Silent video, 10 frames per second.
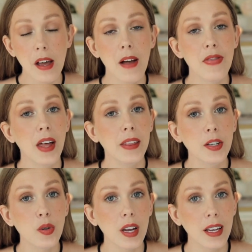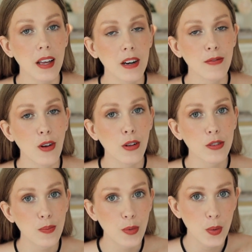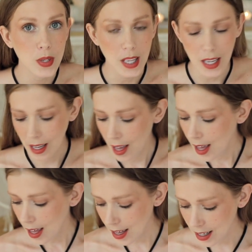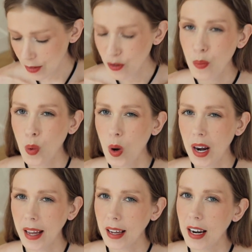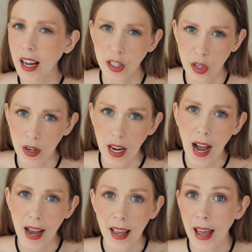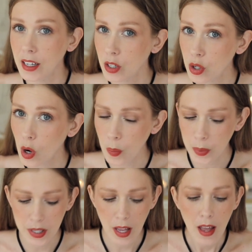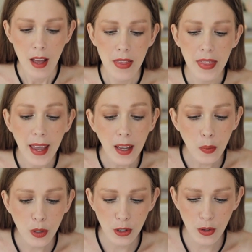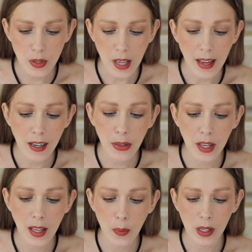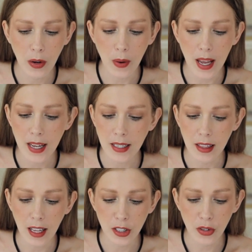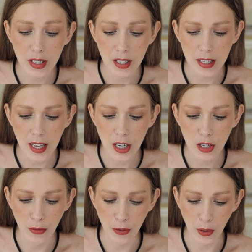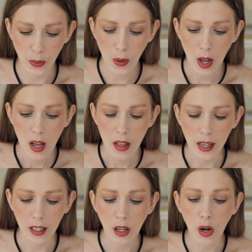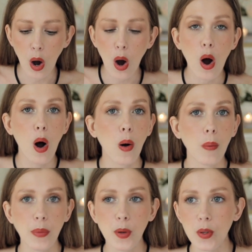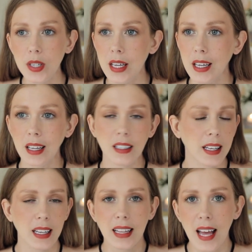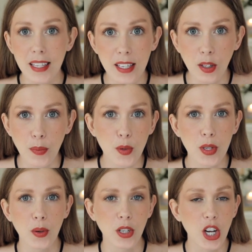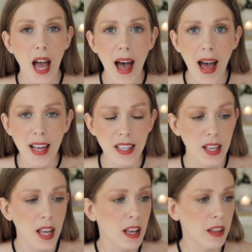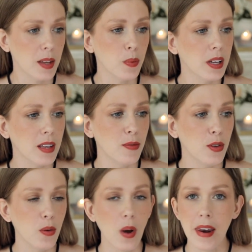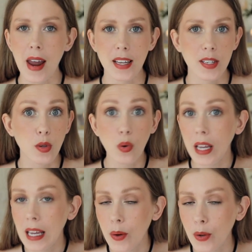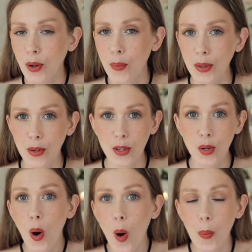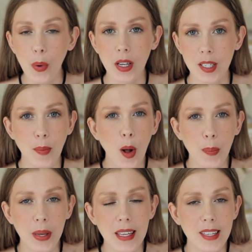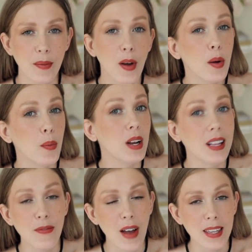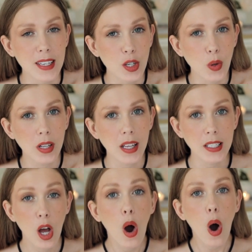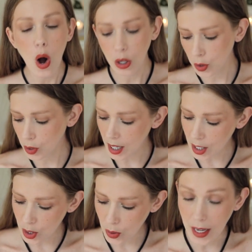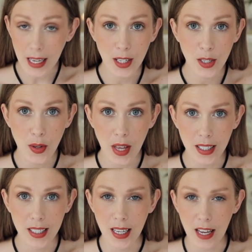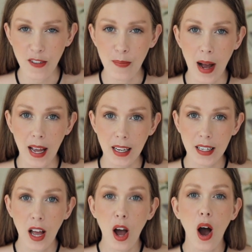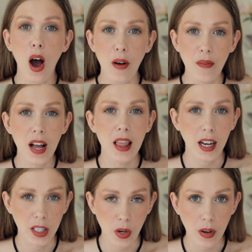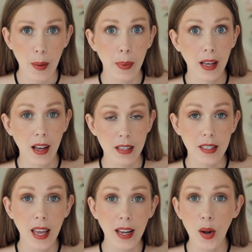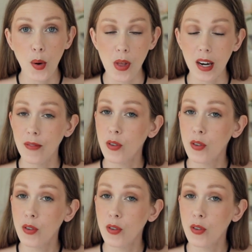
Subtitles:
Another trick that involves music is for more like luxury high-end shops. They will use anything that will create a luxury sensation for you, like calm music, like classical music or jazz. They will give you a nice drink when you come into the shop, or a small piece of really fancy chocolate, all to get you into that state of mind of luxury, because they know that if